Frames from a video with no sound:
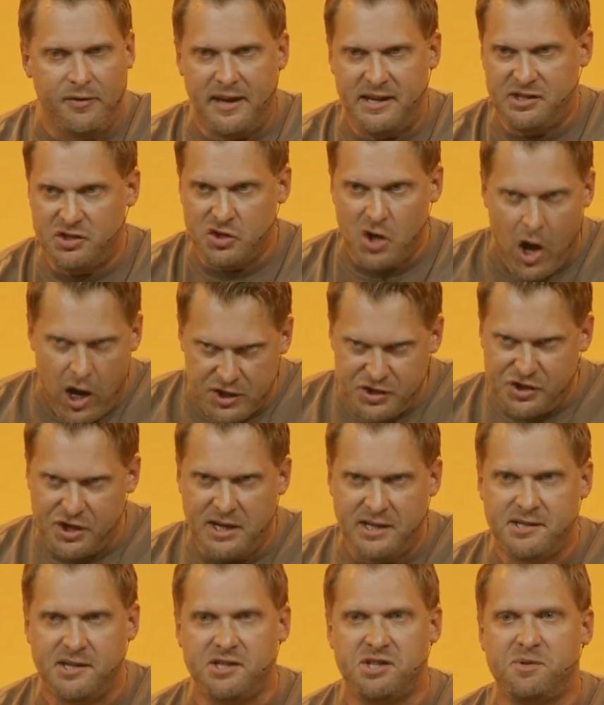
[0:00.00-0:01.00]
They saw
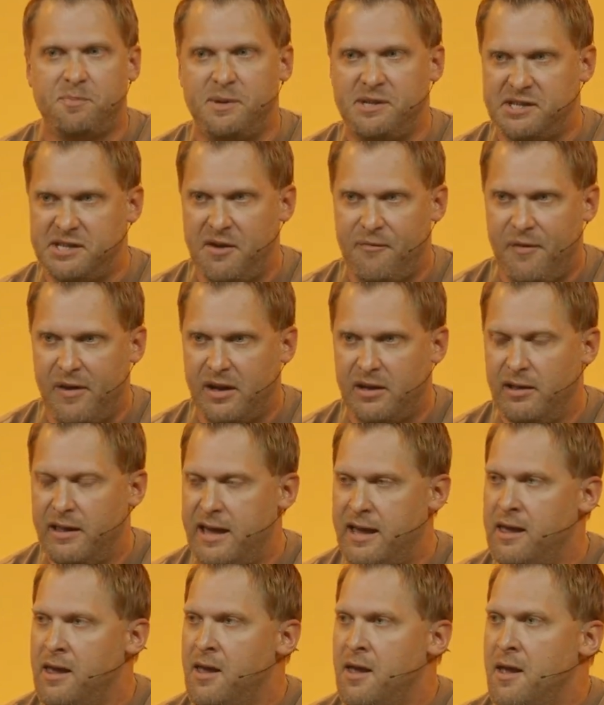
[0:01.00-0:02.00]
Jesus
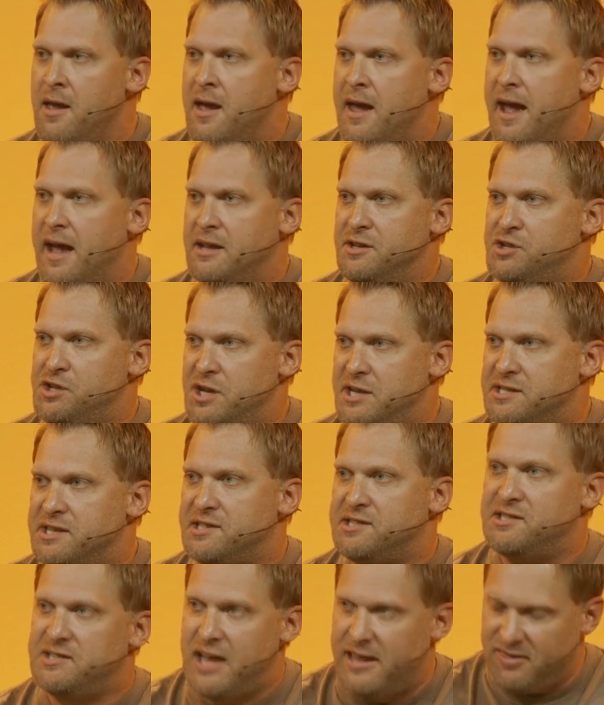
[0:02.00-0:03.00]
specifically and
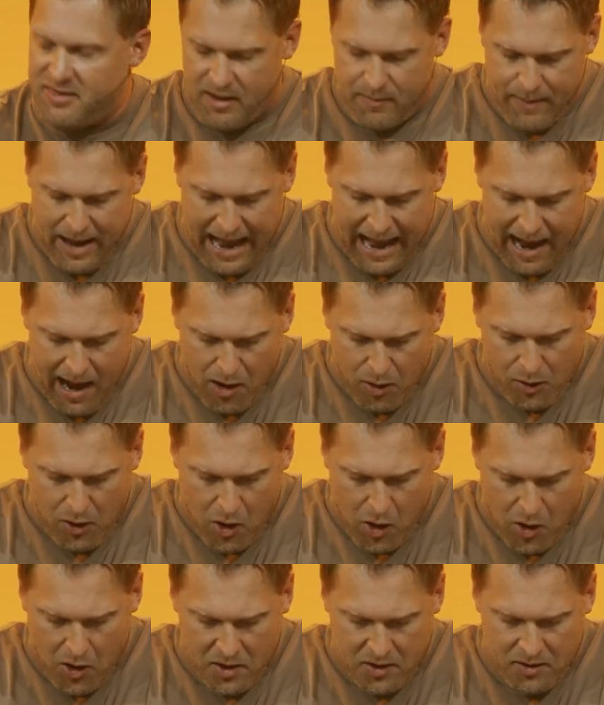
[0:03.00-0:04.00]
Jesus sent them out
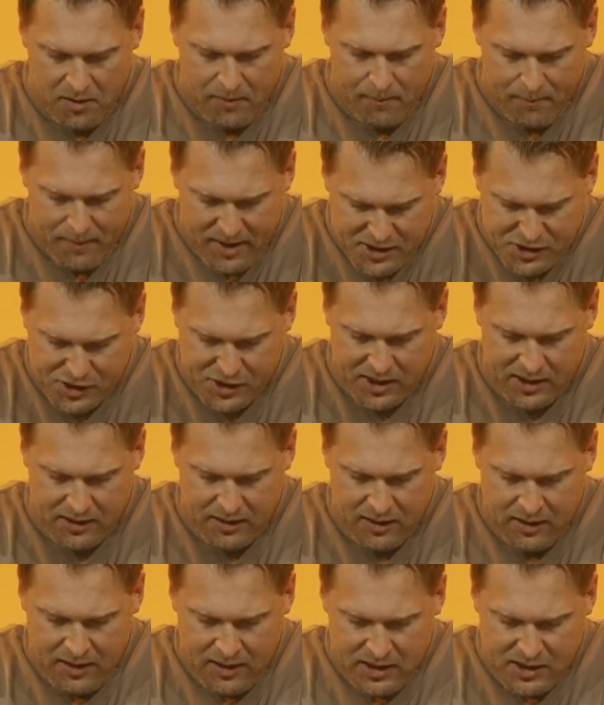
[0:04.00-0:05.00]
on
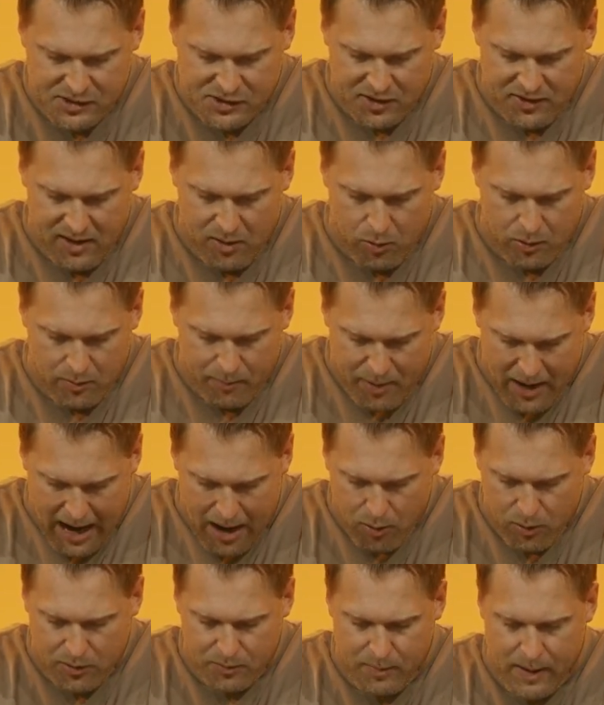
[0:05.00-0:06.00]
mission. And so they were
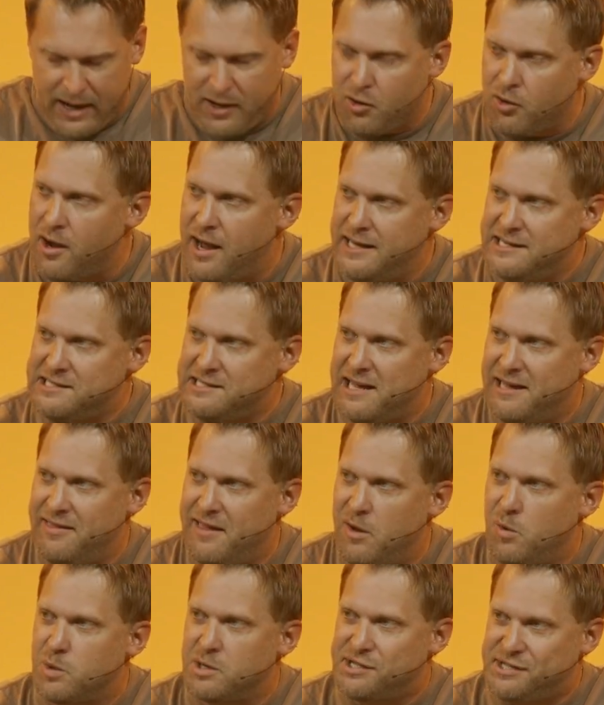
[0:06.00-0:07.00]
empowered by Christ and
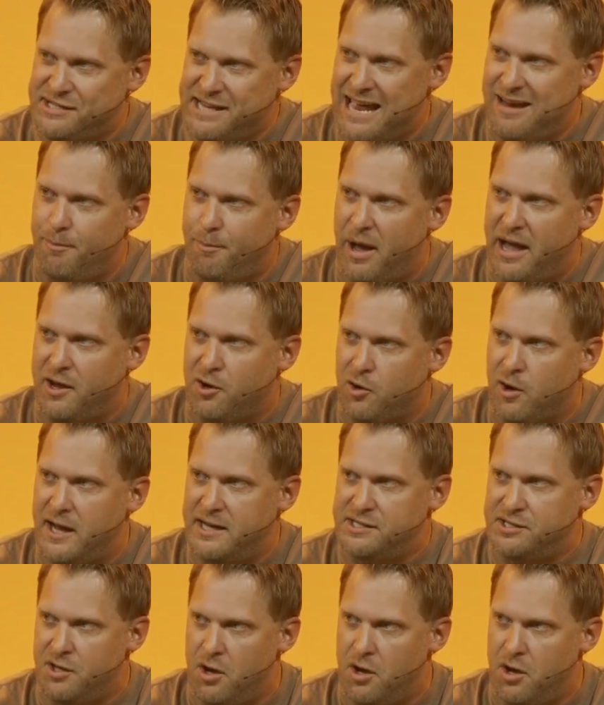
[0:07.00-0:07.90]
they were sent by Christ.